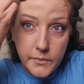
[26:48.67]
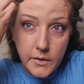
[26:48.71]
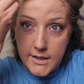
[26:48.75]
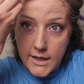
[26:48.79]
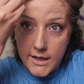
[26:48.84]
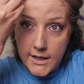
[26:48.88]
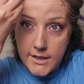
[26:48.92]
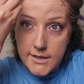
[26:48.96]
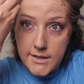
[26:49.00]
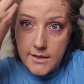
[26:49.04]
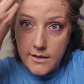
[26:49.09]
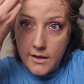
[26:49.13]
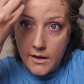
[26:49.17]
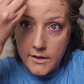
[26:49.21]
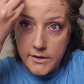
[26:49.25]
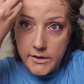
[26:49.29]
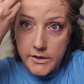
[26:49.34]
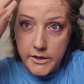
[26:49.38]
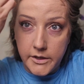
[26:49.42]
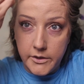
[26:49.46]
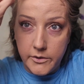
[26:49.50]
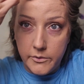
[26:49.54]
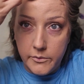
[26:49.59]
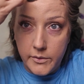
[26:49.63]
It's not
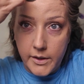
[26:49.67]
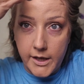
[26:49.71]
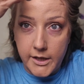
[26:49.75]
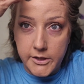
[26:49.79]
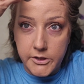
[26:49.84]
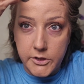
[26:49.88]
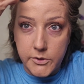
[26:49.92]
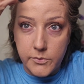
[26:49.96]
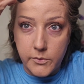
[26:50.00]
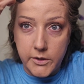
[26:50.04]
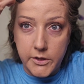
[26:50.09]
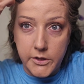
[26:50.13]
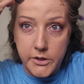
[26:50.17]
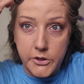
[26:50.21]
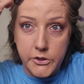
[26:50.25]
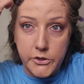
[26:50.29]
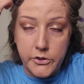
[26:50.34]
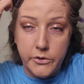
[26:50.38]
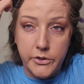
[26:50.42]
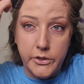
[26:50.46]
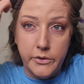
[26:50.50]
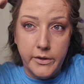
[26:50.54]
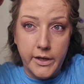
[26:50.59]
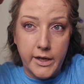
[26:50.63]
new. I just wanted to show
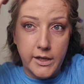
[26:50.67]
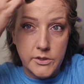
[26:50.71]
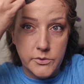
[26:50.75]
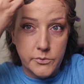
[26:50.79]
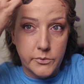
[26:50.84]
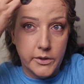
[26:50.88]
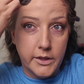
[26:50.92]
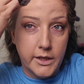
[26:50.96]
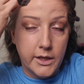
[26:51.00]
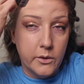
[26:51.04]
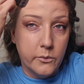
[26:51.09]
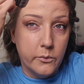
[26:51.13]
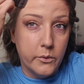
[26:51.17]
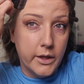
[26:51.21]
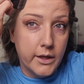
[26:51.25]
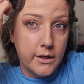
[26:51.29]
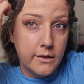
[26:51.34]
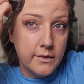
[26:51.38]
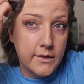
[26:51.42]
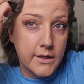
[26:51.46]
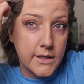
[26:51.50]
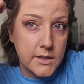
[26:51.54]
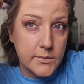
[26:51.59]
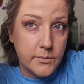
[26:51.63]
you guys really quick
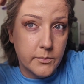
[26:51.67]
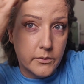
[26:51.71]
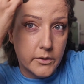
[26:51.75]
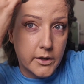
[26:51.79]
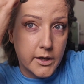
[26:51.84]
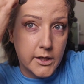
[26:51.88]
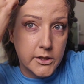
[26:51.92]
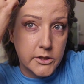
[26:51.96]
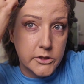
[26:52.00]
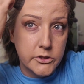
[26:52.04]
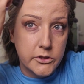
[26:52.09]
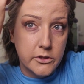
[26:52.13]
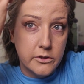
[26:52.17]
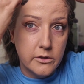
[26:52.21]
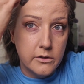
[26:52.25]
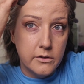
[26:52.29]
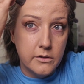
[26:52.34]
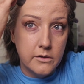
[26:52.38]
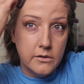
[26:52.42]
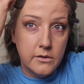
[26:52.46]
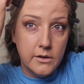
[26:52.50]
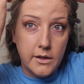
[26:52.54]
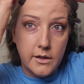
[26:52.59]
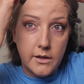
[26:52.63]
this brush
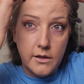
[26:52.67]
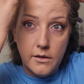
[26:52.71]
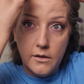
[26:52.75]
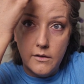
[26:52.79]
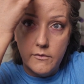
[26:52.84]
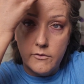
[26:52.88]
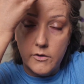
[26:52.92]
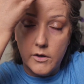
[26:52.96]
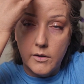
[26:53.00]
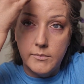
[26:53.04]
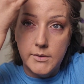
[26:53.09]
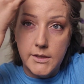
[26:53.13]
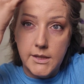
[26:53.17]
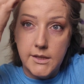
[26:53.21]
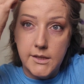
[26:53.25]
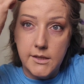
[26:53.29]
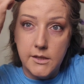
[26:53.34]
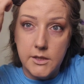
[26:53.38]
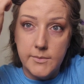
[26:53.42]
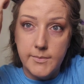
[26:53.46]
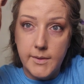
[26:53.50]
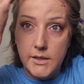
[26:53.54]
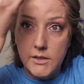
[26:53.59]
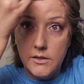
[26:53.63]
from
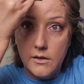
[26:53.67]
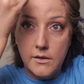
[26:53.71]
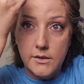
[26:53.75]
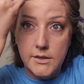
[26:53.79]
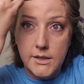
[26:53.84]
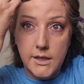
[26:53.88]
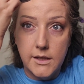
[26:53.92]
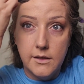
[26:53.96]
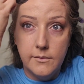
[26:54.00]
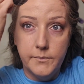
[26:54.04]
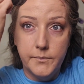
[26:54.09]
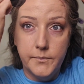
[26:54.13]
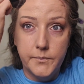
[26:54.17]
Details by Tati.